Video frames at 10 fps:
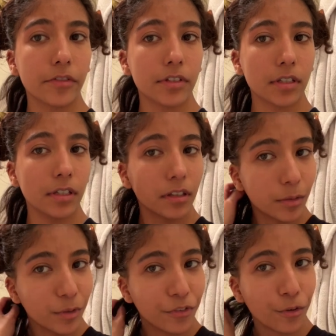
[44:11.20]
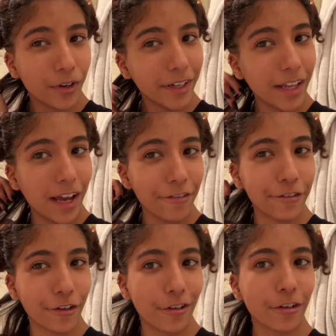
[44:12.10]
seen the before and
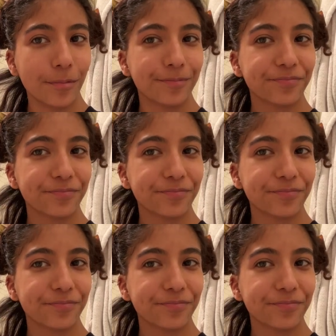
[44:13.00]
after